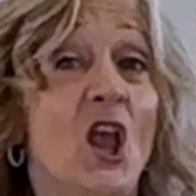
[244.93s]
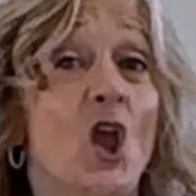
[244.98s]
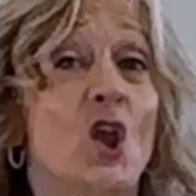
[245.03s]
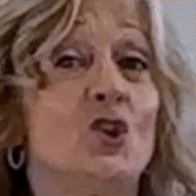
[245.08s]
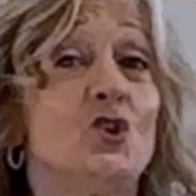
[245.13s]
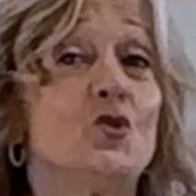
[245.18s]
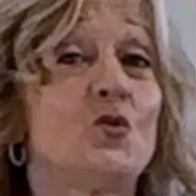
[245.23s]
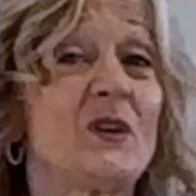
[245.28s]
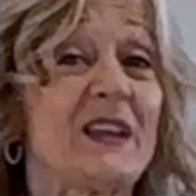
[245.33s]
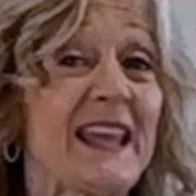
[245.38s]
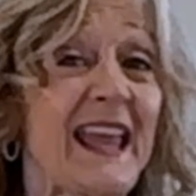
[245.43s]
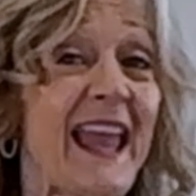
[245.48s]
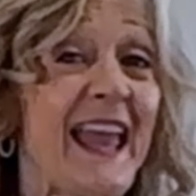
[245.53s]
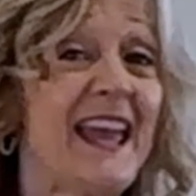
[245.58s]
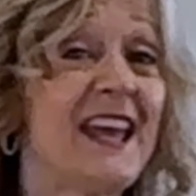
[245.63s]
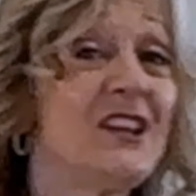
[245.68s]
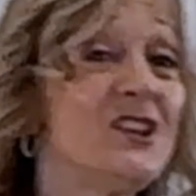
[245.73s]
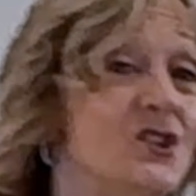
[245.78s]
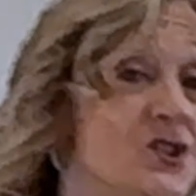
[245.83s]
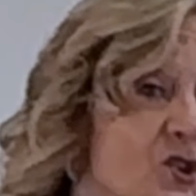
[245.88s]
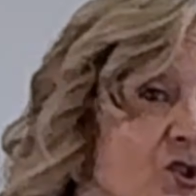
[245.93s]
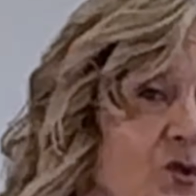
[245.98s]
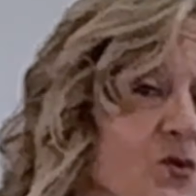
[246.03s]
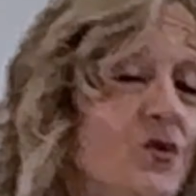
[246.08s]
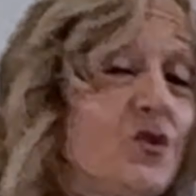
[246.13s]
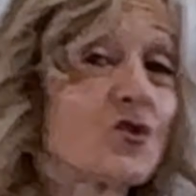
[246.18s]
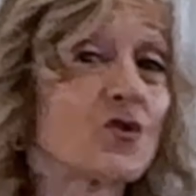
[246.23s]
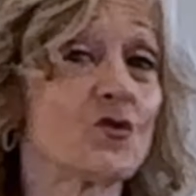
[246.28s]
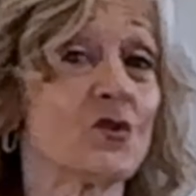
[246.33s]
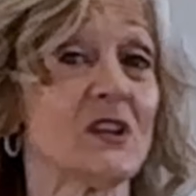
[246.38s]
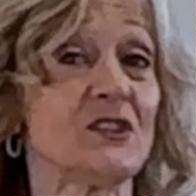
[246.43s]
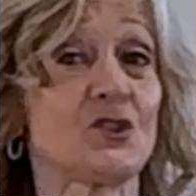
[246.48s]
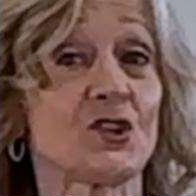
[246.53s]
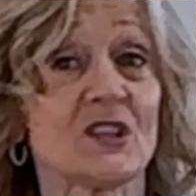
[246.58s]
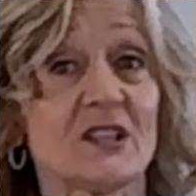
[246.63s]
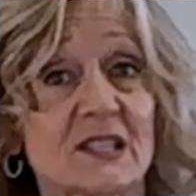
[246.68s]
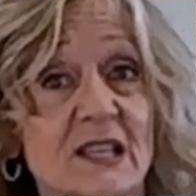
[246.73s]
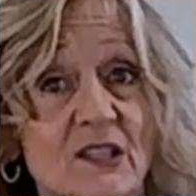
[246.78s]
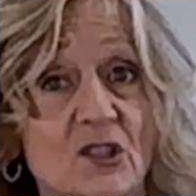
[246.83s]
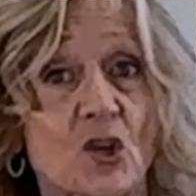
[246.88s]
you can't do
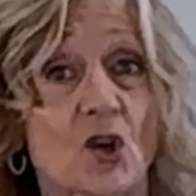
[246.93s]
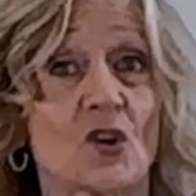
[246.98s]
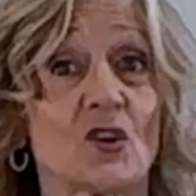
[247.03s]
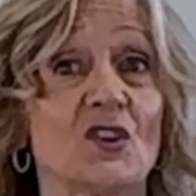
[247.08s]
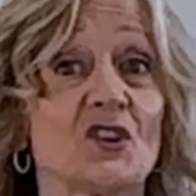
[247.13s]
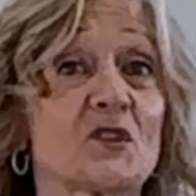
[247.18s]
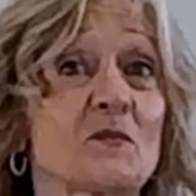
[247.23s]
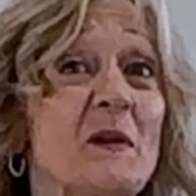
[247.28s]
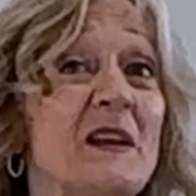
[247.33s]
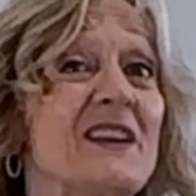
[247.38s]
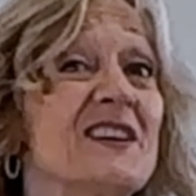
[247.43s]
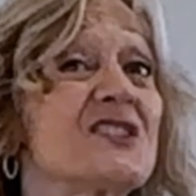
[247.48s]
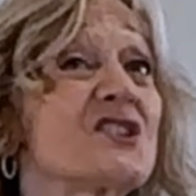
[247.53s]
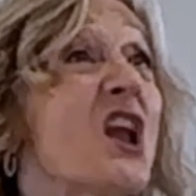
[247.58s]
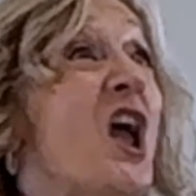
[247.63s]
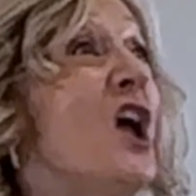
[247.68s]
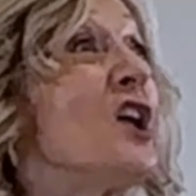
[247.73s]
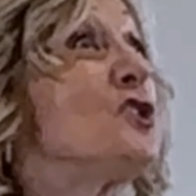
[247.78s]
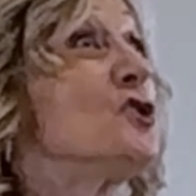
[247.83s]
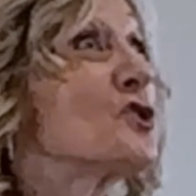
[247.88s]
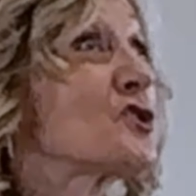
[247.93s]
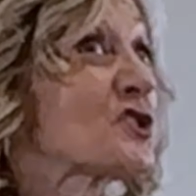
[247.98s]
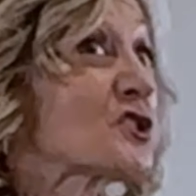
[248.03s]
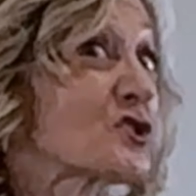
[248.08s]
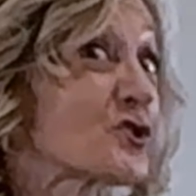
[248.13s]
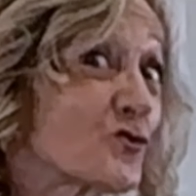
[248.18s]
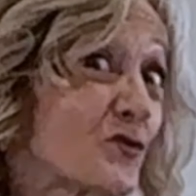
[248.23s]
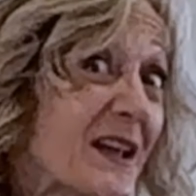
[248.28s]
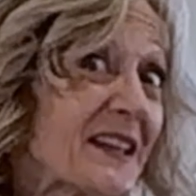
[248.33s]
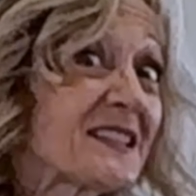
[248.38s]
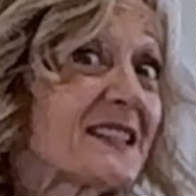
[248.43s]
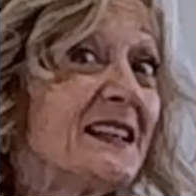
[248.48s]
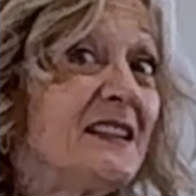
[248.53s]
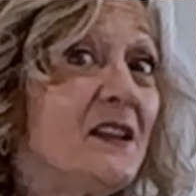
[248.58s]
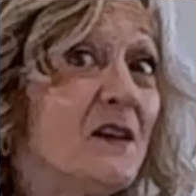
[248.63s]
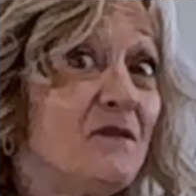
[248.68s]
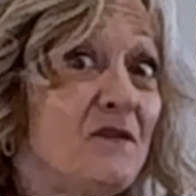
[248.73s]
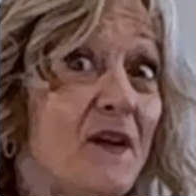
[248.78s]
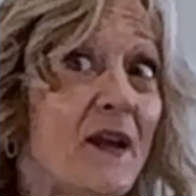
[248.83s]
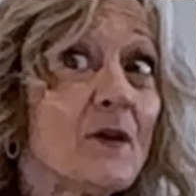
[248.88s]
crunches and curls because you're stressing the
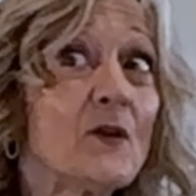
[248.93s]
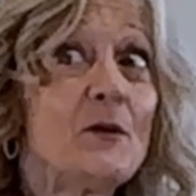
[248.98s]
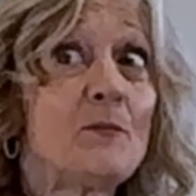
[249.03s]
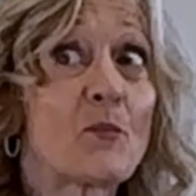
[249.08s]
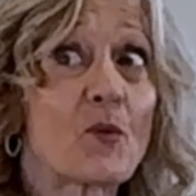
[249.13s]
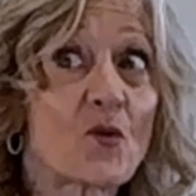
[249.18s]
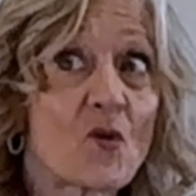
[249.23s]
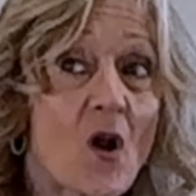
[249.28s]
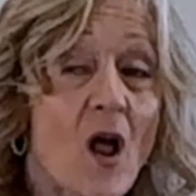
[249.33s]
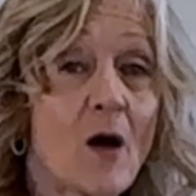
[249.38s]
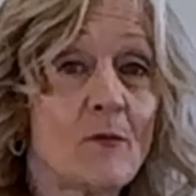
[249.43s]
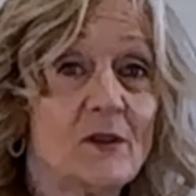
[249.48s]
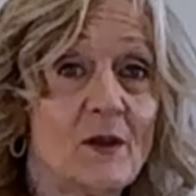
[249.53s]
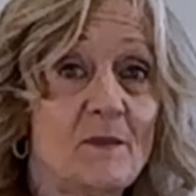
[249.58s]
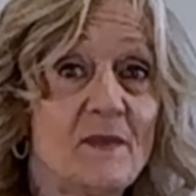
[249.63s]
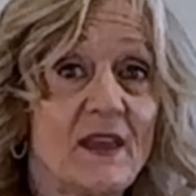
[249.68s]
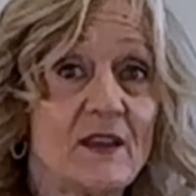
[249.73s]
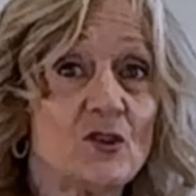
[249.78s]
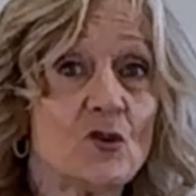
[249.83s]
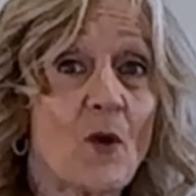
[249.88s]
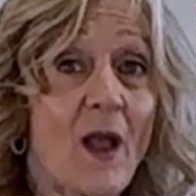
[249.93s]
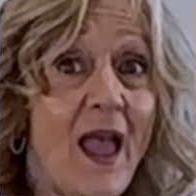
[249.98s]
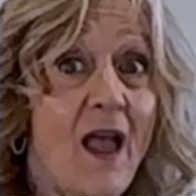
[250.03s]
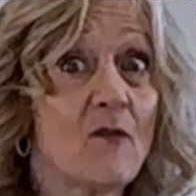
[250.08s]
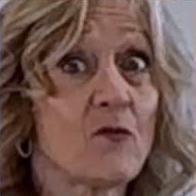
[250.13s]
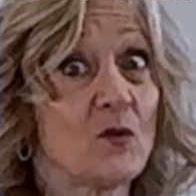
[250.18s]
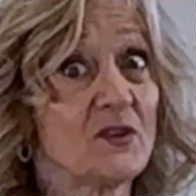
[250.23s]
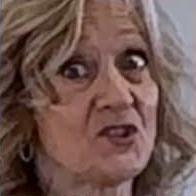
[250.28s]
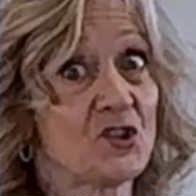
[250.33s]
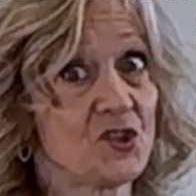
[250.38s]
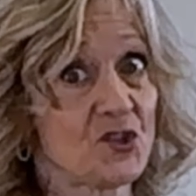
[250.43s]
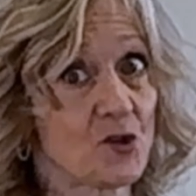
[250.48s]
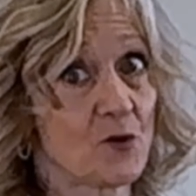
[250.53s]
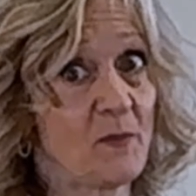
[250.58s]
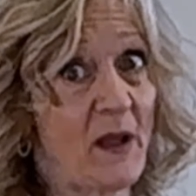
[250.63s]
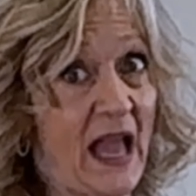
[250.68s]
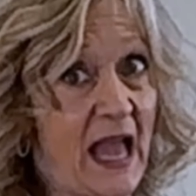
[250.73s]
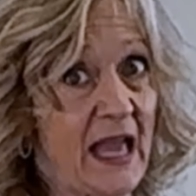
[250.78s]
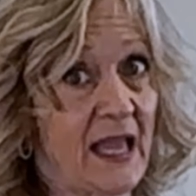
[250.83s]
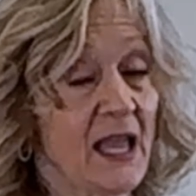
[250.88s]
very problem that you have, which is your
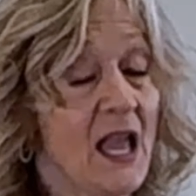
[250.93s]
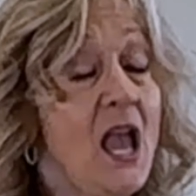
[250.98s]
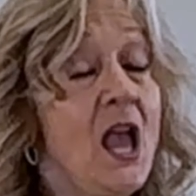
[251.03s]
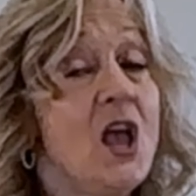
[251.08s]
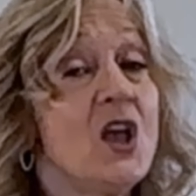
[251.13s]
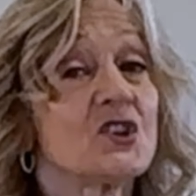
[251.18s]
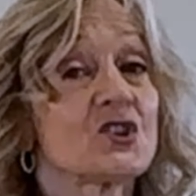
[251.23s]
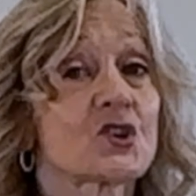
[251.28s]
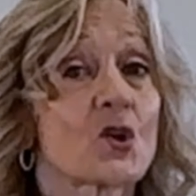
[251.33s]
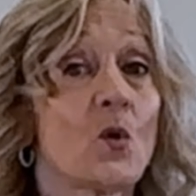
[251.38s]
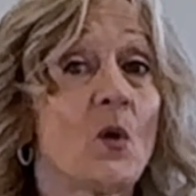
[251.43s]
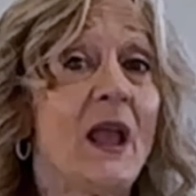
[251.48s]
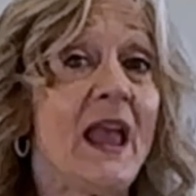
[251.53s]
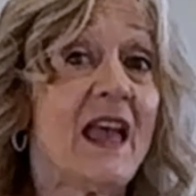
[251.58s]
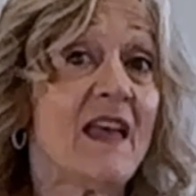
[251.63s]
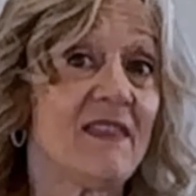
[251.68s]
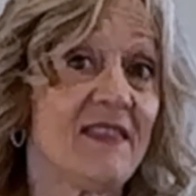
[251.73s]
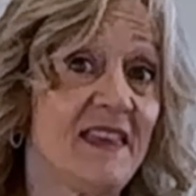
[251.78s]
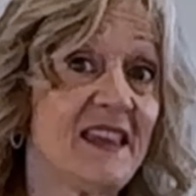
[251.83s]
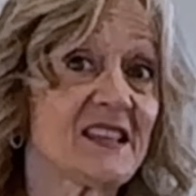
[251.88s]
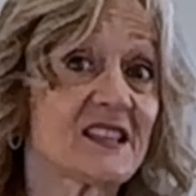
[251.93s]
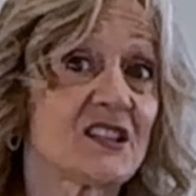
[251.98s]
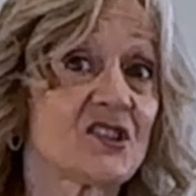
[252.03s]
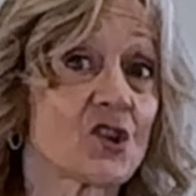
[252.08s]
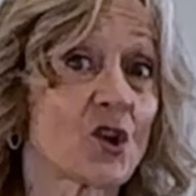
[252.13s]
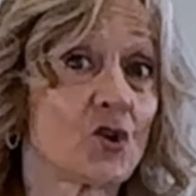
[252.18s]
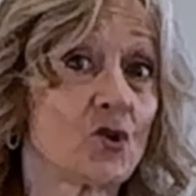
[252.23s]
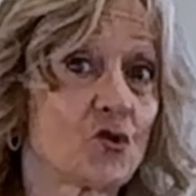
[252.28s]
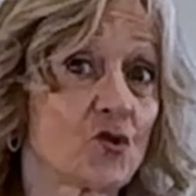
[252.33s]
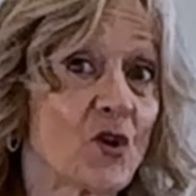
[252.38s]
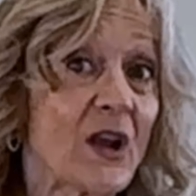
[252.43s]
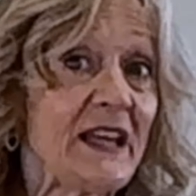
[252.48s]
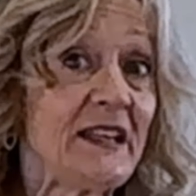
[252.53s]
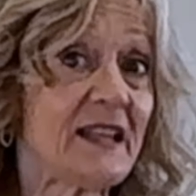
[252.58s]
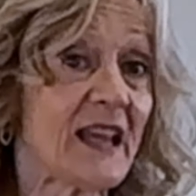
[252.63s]
back. So this is a great